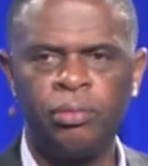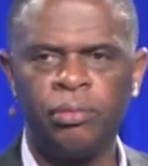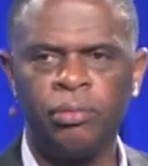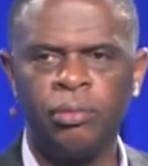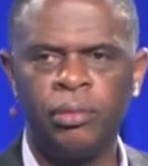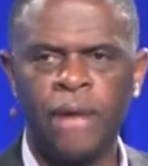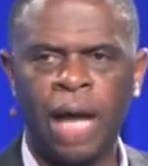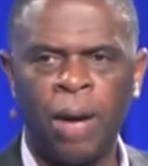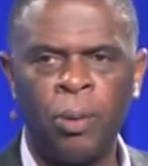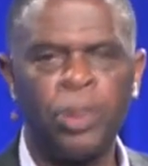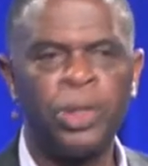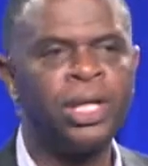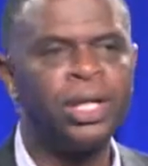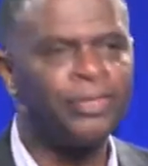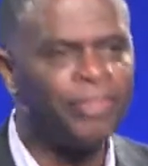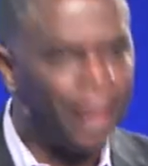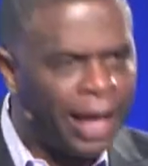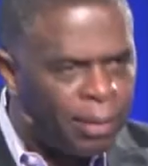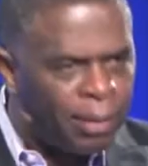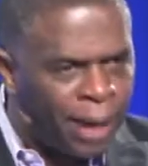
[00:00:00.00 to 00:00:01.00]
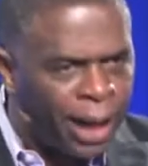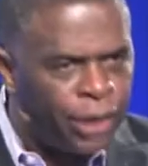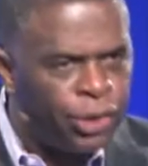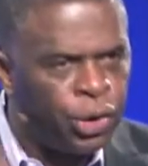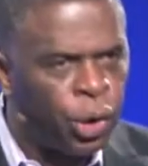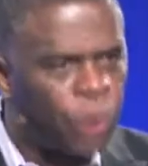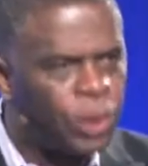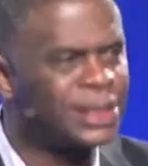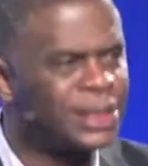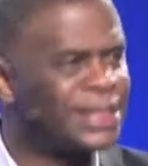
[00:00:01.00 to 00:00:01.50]
I want you to think about
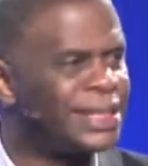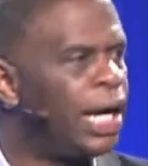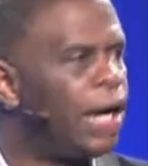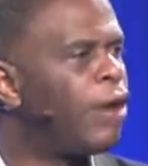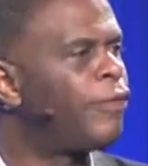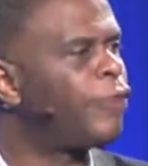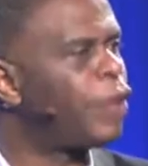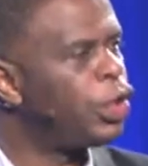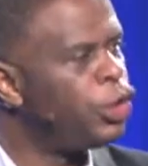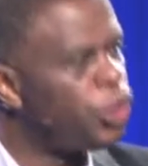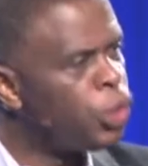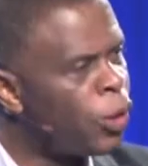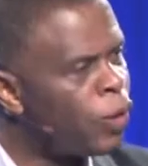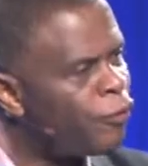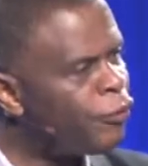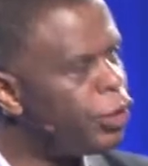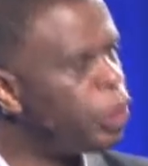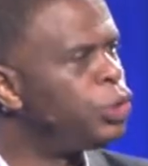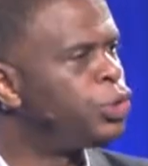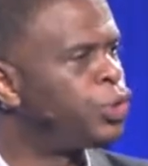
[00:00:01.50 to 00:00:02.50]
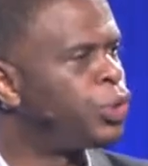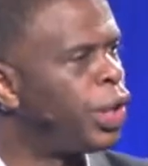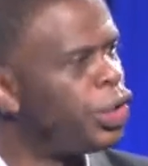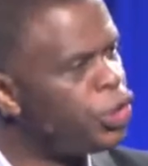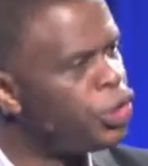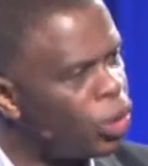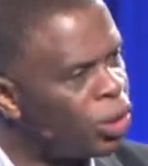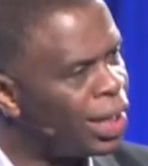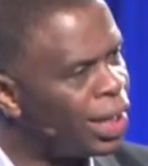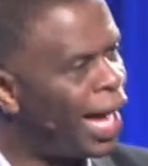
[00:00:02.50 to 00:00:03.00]
yourself and your future and
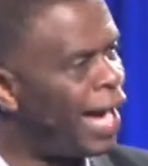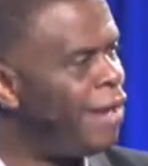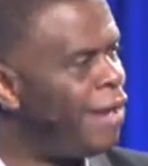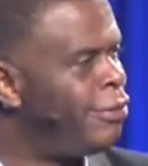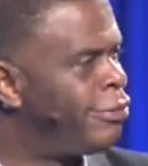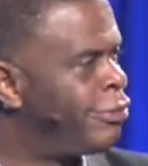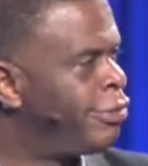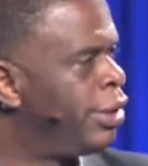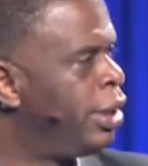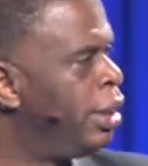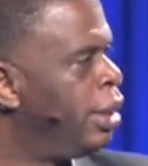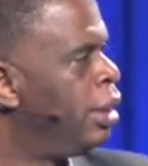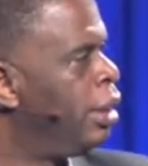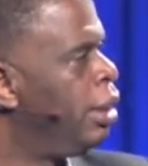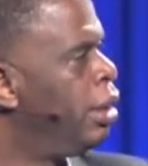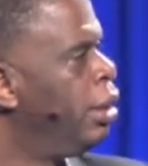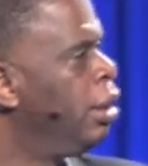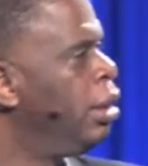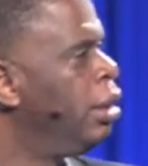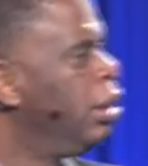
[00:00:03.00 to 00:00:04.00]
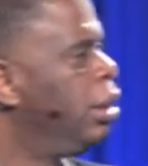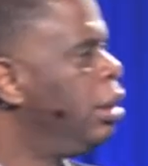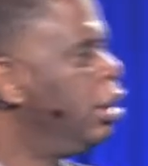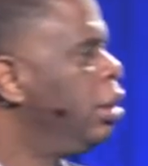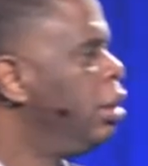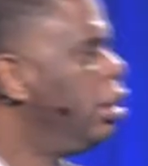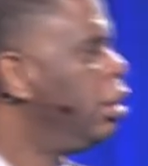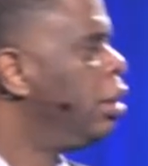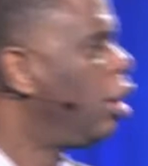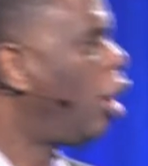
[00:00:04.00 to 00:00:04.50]
your life.
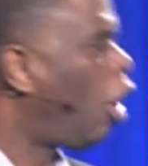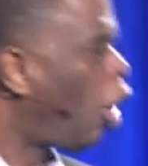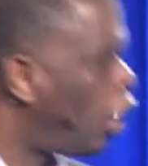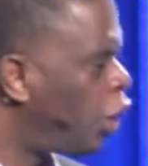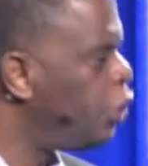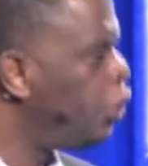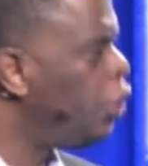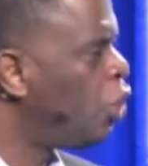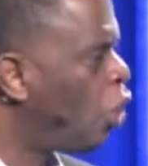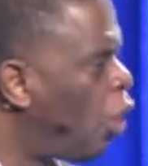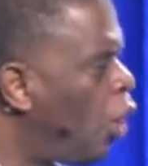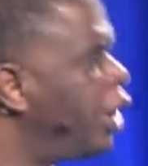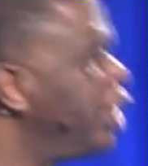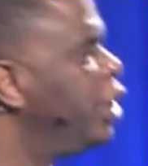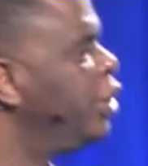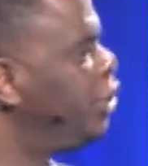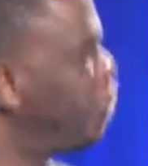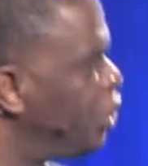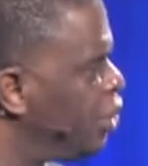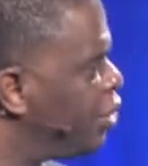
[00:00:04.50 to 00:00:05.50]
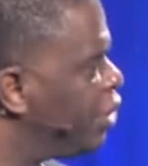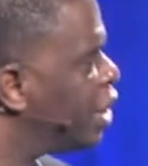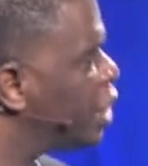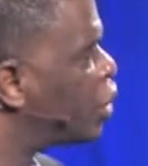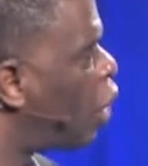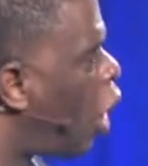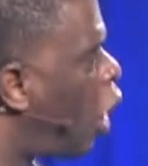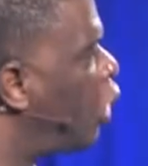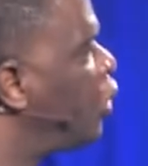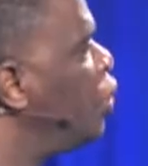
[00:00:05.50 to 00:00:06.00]
Are you going to do this?
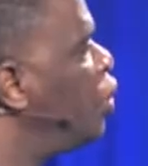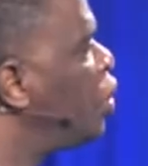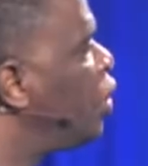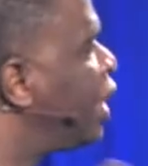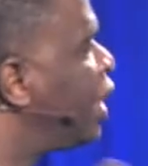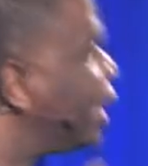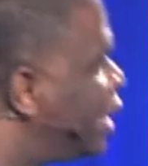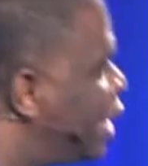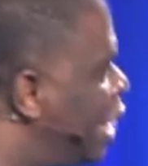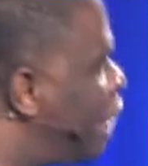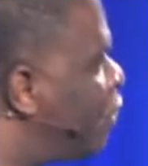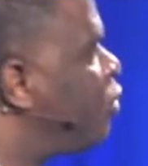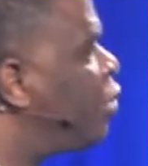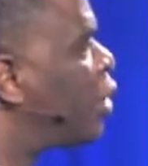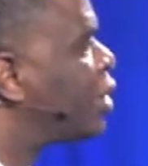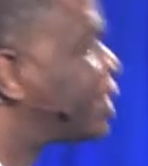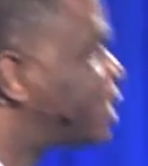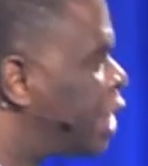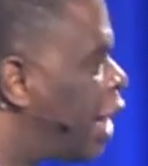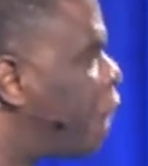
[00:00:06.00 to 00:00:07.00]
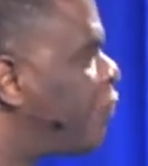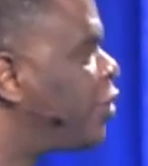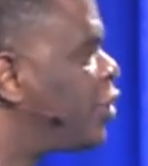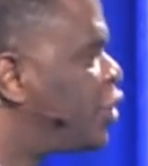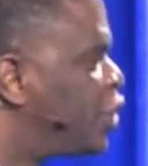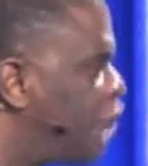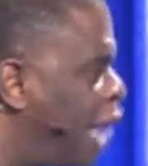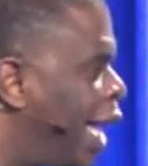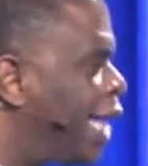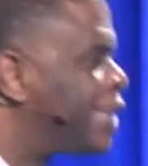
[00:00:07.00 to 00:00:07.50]
Are you going to give yourself a
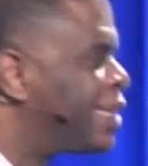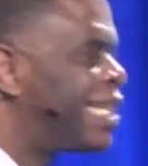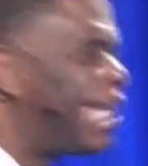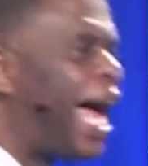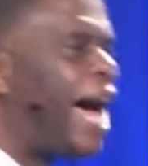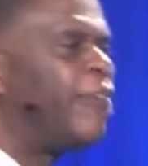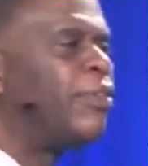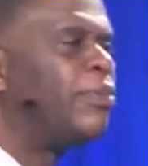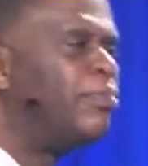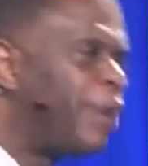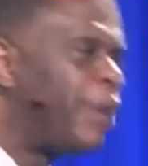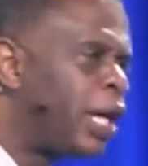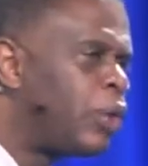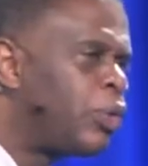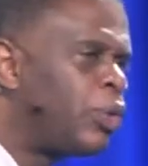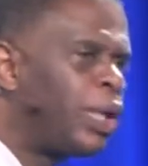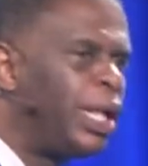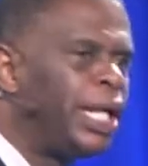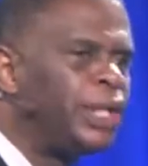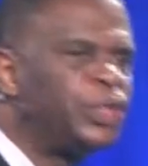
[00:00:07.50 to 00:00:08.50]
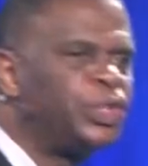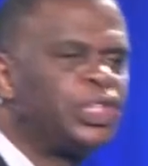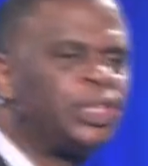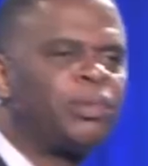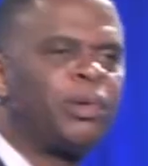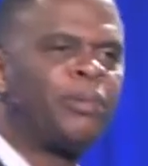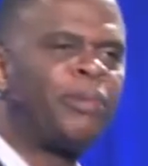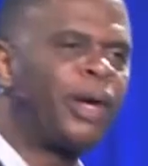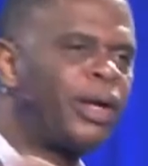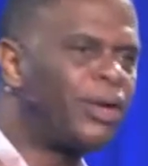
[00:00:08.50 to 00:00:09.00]
chance to have a better relationship,
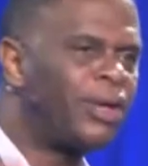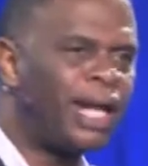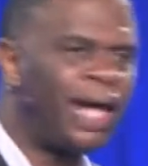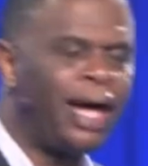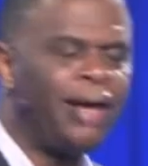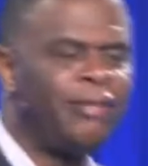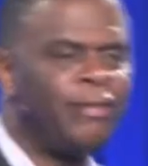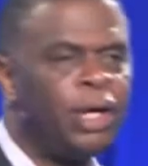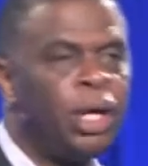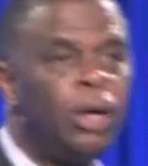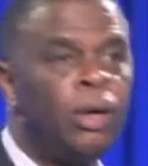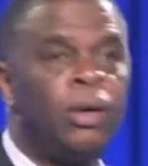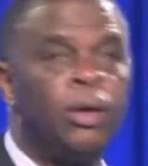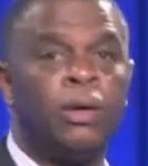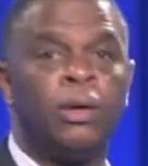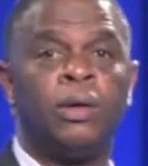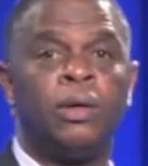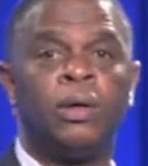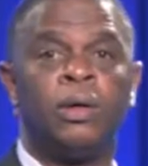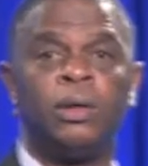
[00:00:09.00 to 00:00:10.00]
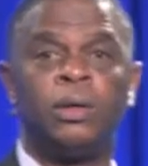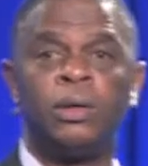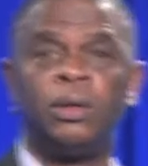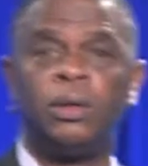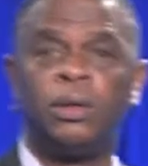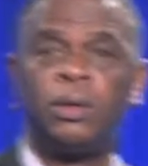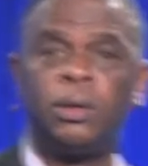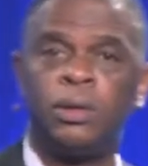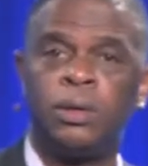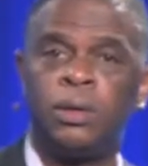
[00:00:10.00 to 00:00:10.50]
a better life?
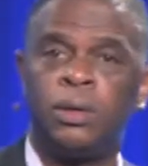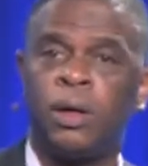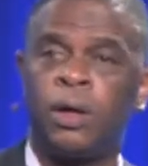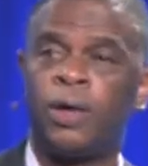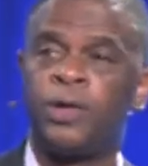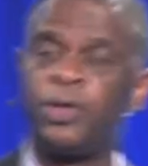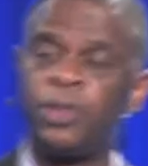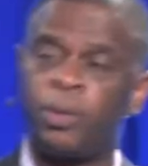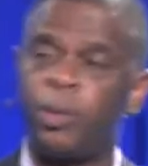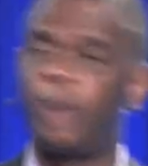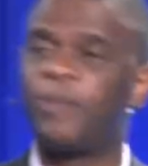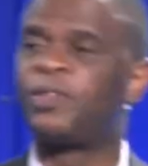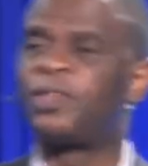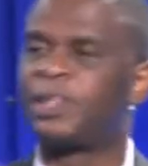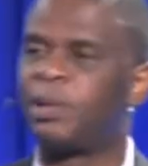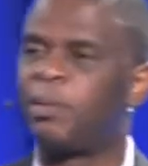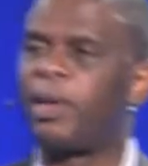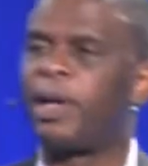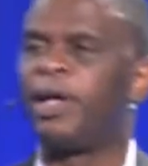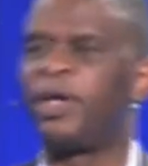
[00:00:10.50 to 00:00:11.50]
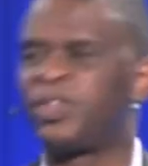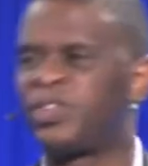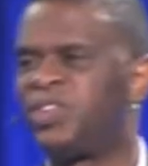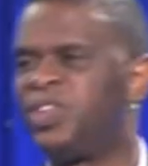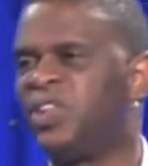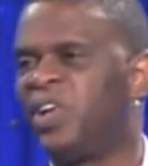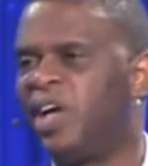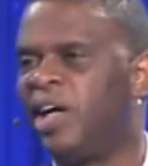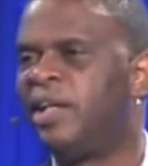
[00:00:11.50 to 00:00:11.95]
Or are you going to wait for somebody else to do it?